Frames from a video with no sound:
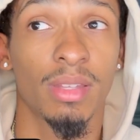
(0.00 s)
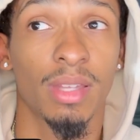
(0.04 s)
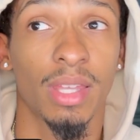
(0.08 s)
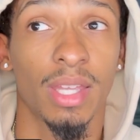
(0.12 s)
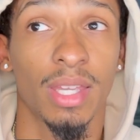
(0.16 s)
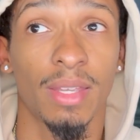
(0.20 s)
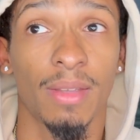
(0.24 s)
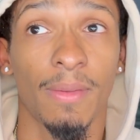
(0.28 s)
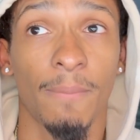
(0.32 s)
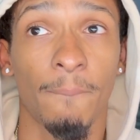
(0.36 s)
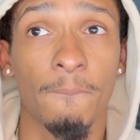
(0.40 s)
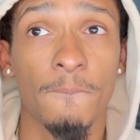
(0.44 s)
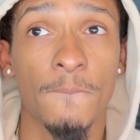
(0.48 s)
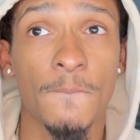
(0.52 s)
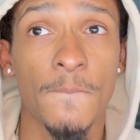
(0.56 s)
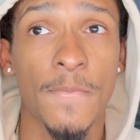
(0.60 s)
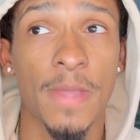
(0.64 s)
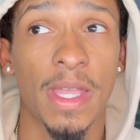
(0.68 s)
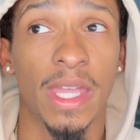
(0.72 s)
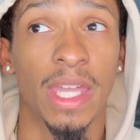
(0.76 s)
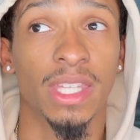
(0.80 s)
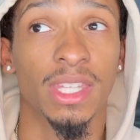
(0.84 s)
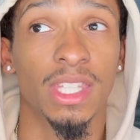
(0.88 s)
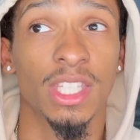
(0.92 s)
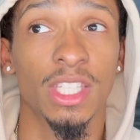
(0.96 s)
Like,
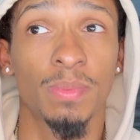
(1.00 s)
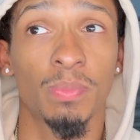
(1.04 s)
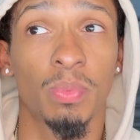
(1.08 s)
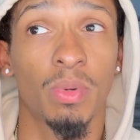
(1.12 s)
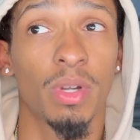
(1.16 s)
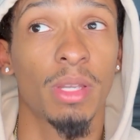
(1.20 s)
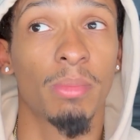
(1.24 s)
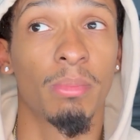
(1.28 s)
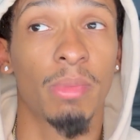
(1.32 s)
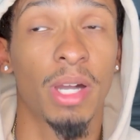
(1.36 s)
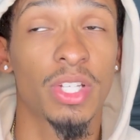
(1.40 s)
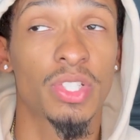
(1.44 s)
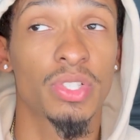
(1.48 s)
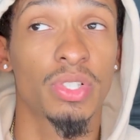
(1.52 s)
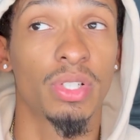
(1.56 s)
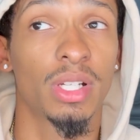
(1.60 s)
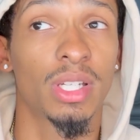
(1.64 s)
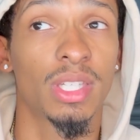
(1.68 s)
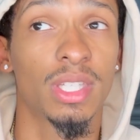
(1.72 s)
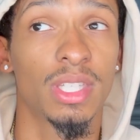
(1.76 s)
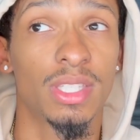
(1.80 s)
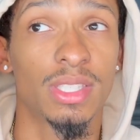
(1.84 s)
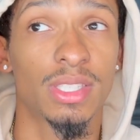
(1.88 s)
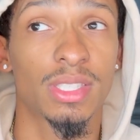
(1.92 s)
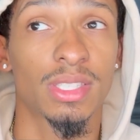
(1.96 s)
at this point, my
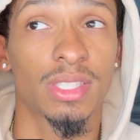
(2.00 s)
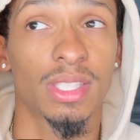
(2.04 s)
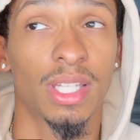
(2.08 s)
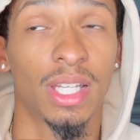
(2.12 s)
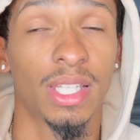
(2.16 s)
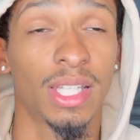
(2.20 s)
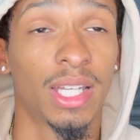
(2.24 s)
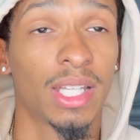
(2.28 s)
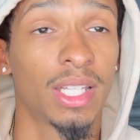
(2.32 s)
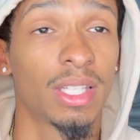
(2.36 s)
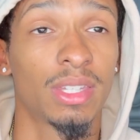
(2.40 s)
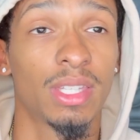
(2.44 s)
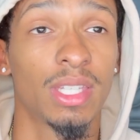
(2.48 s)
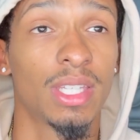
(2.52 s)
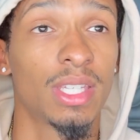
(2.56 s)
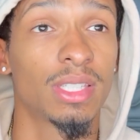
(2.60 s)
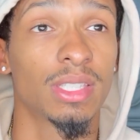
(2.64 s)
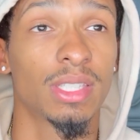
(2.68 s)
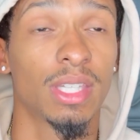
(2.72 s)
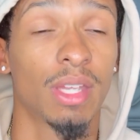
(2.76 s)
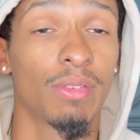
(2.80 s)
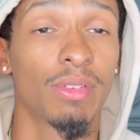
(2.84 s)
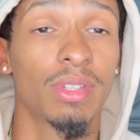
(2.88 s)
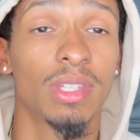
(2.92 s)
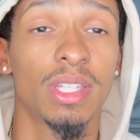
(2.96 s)
truck has a lot of
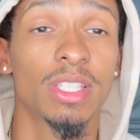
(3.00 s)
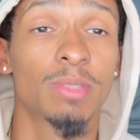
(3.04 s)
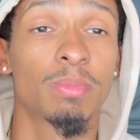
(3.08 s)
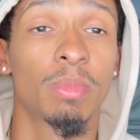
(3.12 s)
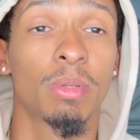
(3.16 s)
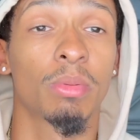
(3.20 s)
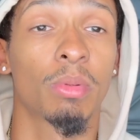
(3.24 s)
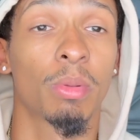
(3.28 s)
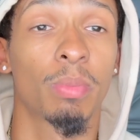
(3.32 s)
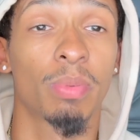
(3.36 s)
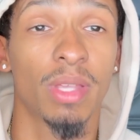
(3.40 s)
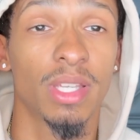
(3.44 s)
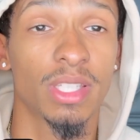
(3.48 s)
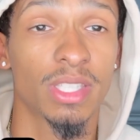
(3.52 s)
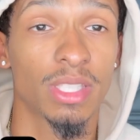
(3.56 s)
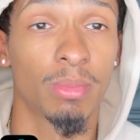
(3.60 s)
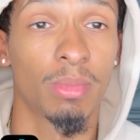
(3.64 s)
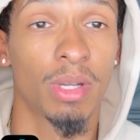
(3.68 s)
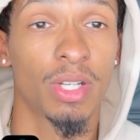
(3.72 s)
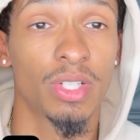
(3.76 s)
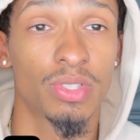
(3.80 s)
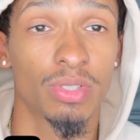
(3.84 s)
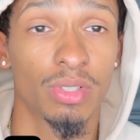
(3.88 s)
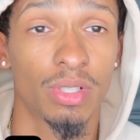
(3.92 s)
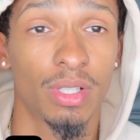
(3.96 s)
things. Everything's been replaced on
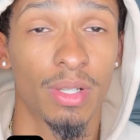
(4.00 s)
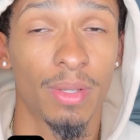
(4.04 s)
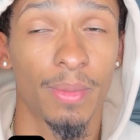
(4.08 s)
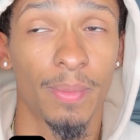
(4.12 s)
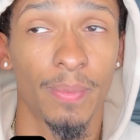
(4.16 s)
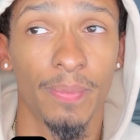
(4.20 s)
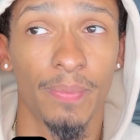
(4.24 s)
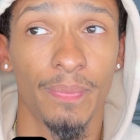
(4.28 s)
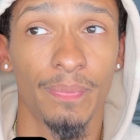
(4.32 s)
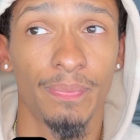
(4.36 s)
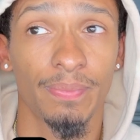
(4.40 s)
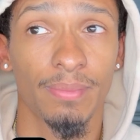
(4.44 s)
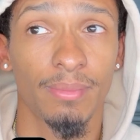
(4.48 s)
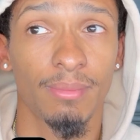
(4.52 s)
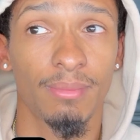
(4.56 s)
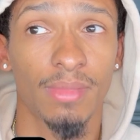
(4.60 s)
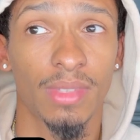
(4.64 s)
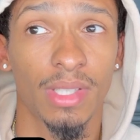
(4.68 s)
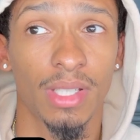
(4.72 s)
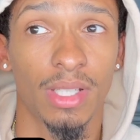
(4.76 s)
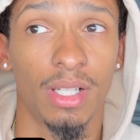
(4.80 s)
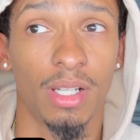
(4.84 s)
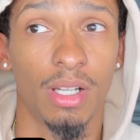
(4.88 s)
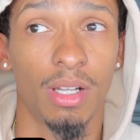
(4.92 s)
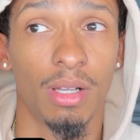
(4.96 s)
my truck.
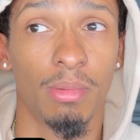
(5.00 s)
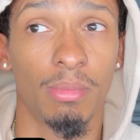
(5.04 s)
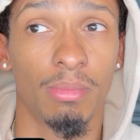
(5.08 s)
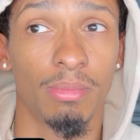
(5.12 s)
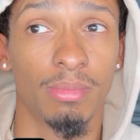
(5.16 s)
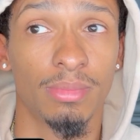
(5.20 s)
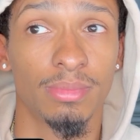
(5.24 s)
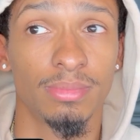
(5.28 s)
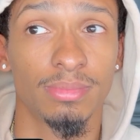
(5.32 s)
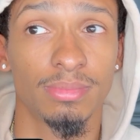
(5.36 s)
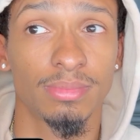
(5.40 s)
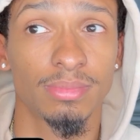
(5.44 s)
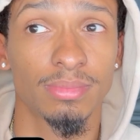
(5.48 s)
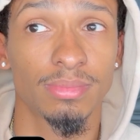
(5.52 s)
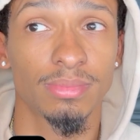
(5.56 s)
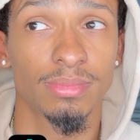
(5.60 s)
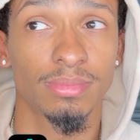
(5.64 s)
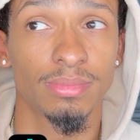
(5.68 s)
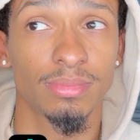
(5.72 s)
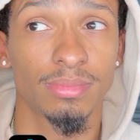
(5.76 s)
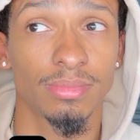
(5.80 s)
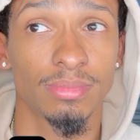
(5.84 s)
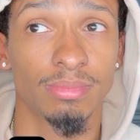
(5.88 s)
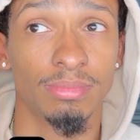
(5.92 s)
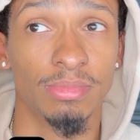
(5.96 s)
Um,
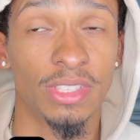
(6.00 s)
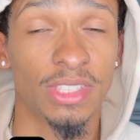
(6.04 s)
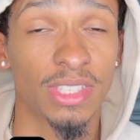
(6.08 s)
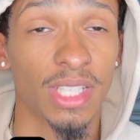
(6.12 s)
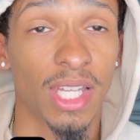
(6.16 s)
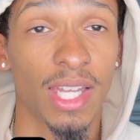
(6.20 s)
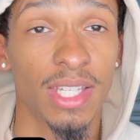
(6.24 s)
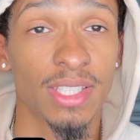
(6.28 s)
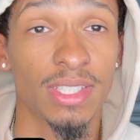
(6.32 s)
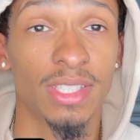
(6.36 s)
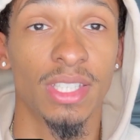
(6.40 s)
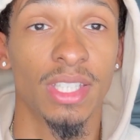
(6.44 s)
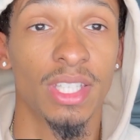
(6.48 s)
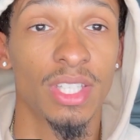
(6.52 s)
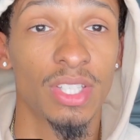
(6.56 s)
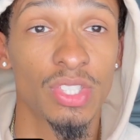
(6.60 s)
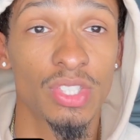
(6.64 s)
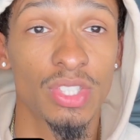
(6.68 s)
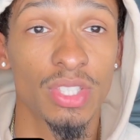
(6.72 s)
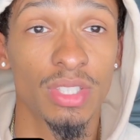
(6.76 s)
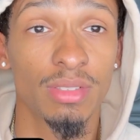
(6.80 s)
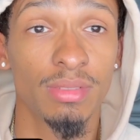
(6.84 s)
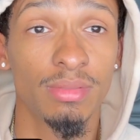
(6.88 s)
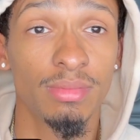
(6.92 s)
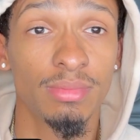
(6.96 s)
besides the
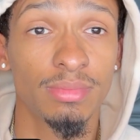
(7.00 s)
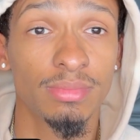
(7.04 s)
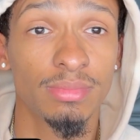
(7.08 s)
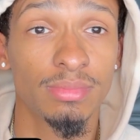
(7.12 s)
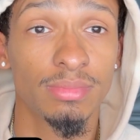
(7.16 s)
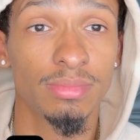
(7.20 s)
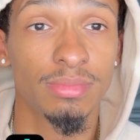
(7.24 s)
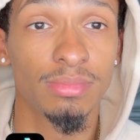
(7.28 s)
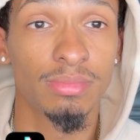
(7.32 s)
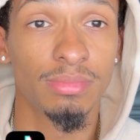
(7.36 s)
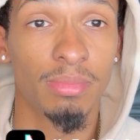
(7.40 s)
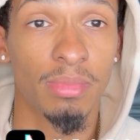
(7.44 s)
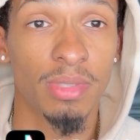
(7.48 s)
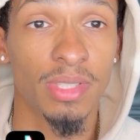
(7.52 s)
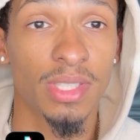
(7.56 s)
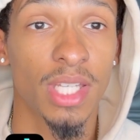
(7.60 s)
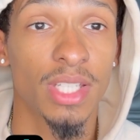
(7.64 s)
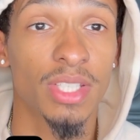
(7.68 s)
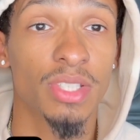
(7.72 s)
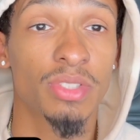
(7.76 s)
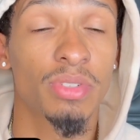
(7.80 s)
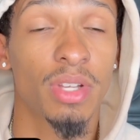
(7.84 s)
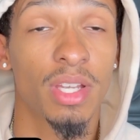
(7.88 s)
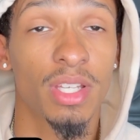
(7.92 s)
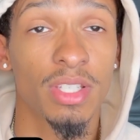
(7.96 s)
engine,
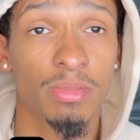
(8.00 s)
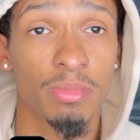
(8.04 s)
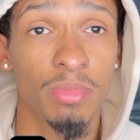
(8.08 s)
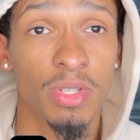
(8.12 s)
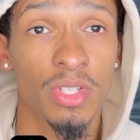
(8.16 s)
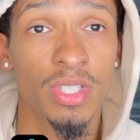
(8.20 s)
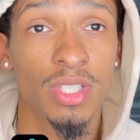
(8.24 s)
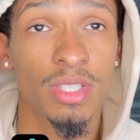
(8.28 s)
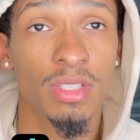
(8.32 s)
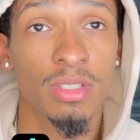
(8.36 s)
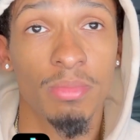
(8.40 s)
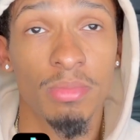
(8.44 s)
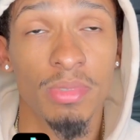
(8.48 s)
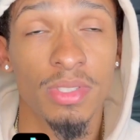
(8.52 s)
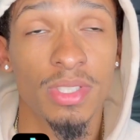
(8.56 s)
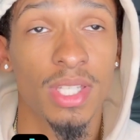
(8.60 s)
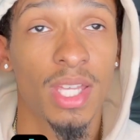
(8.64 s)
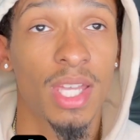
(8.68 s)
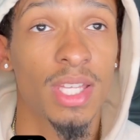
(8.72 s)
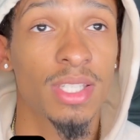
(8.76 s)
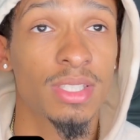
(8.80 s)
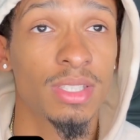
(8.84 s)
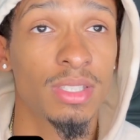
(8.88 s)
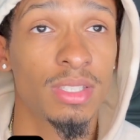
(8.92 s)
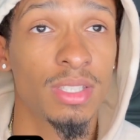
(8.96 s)
besides transmission,
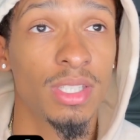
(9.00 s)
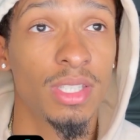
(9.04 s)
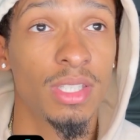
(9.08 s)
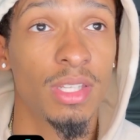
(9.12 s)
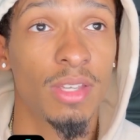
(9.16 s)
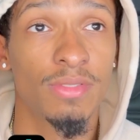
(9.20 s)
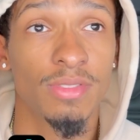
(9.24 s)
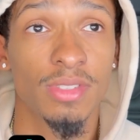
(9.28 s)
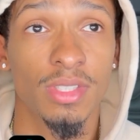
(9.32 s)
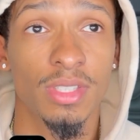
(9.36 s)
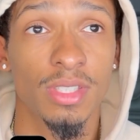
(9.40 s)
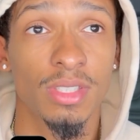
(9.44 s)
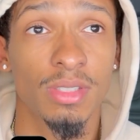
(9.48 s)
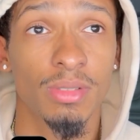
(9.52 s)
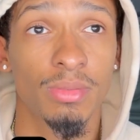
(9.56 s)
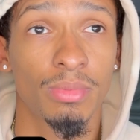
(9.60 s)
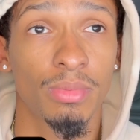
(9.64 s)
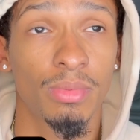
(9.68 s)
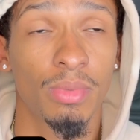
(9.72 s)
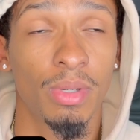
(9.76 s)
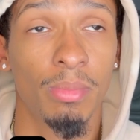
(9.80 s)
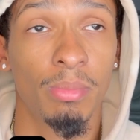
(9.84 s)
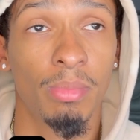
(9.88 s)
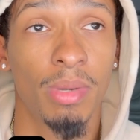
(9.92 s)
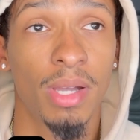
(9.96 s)
besides the DF system,
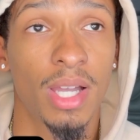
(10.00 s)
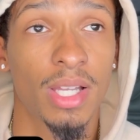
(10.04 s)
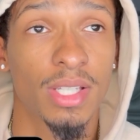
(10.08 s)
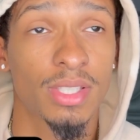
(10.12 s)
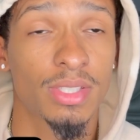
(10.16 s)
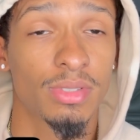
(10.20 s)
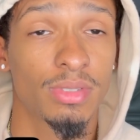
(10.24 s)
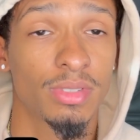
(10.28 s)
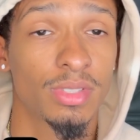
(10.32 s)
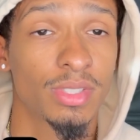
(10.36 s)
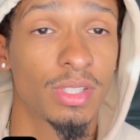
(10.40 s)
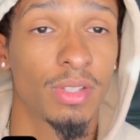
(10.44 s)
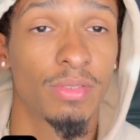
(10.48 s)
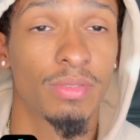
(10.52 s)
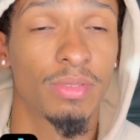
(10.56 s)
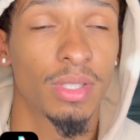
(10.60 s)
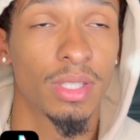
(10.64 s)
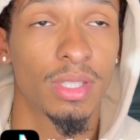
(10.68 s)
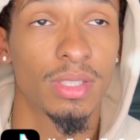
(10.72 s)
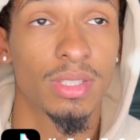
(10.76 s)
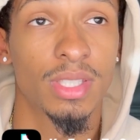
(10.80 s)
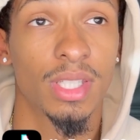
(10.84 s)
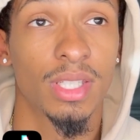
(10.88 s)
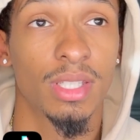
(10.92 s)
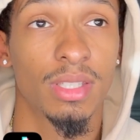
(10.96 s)
one box or stuff
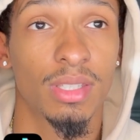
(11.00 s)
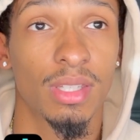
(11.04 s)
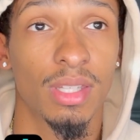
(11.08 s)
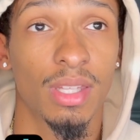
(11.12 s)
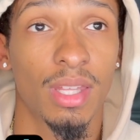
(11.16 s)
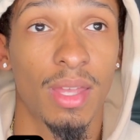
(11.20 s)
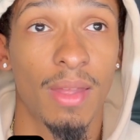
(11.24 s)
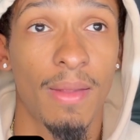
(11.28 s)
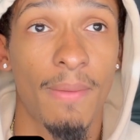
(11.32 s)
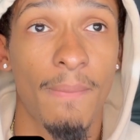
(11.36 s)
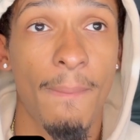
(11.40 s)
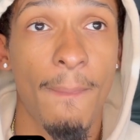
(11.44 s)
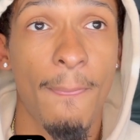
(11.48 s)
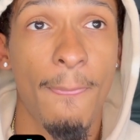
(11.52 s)
containing to that.